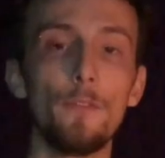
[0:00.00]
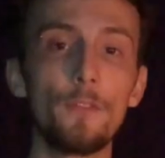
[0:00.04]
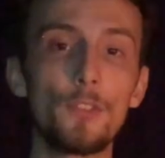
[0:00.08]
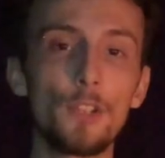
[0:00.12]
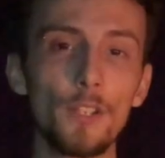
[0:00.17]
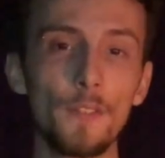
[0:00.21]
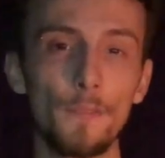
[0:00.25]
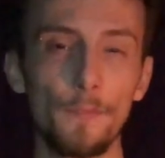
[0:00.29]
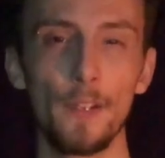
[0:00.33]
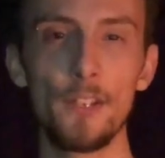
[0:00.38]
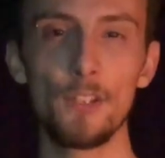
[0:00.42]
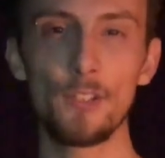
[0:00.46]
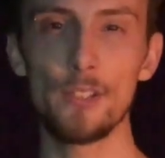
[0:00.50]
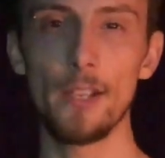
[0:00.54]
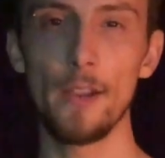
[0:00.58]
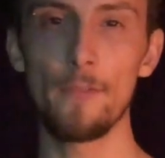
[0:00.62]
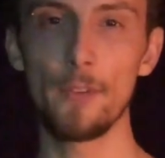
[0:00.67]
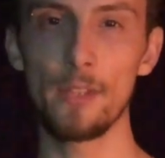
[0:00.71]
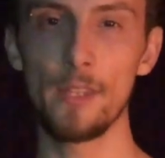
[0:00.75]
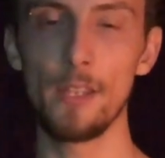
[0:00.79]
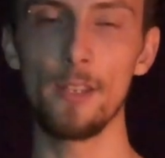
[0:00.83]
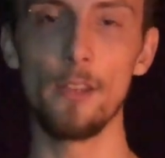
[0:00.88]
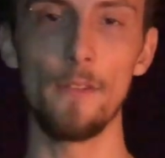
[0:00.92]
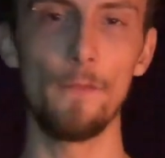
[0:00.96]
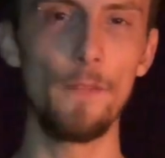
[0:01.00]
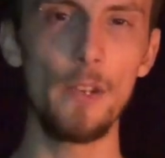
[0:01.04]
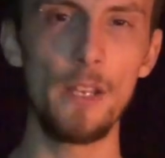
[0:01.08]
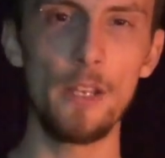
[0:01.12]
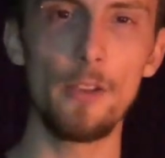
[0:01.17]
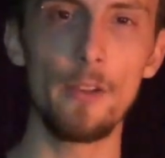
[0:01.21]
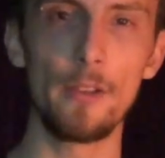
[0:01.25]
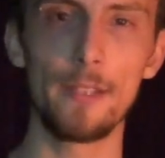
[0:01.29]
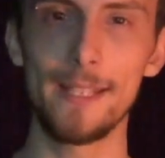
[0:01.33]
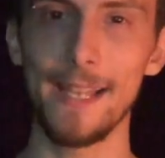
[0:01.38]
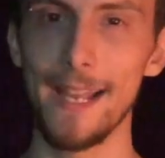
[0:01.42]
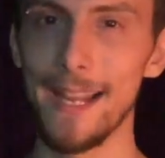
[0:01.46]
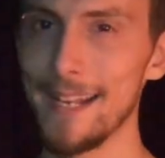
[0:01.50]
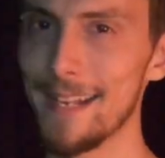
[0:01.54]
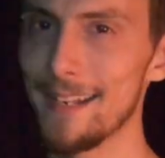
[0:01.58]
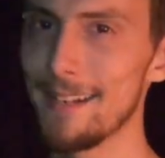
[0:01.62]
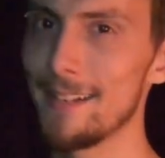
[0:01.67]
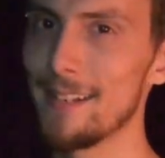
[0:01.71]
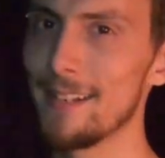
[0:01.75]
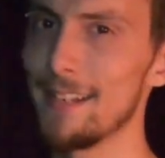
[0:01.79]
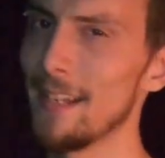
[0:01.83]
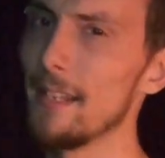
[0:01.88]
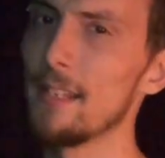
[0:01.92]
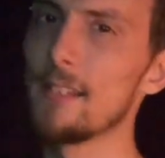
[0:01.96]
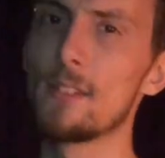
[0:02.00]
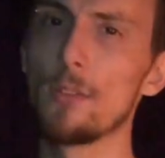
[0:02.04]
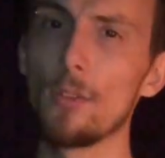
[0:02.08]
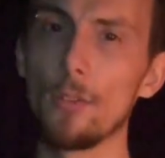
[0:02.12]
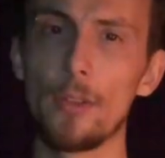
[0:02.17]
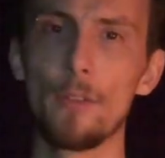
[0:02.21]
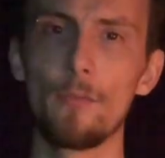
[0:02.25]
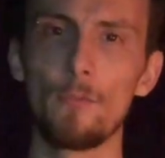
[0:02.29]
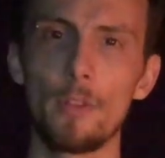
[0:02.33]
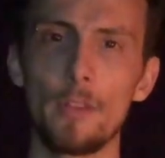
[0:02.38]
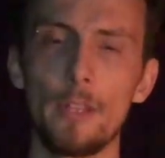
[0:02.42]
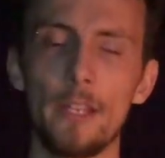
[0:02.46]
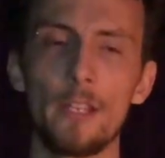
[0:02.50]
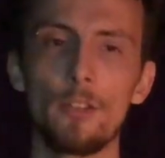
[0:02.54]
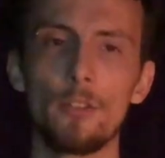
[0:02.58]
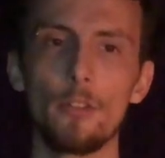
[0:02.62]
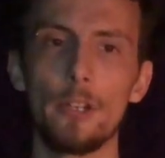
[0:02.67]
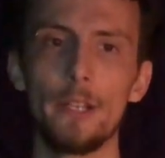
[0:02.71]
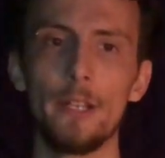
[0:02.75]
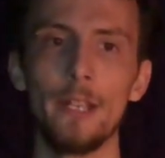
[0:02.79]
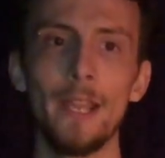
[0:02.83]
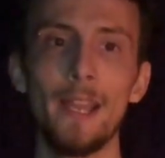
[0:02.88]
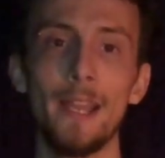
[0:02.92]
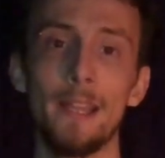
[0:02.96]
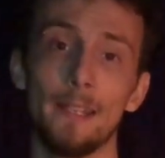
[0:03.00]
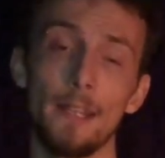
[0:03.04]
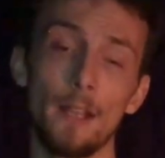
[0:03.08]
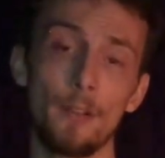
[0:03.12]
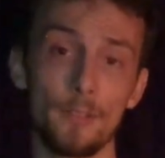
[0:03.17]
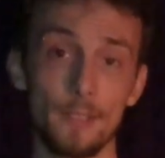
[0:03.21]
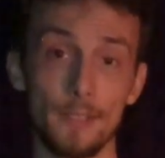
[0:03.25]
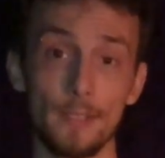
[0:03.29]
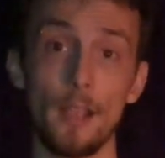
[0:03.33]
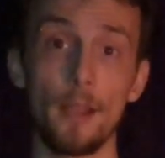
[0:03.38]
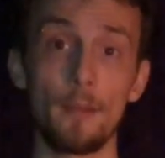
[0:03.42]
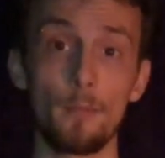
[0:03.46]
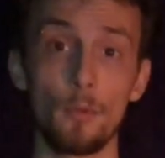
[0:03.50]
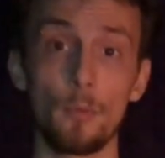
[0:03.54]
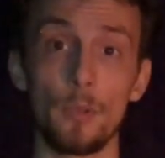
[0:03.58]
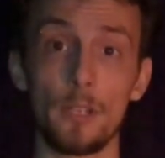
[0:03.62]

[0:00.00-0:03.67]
you've just finished everything. Your video is edited. It's looking really good. Now it's time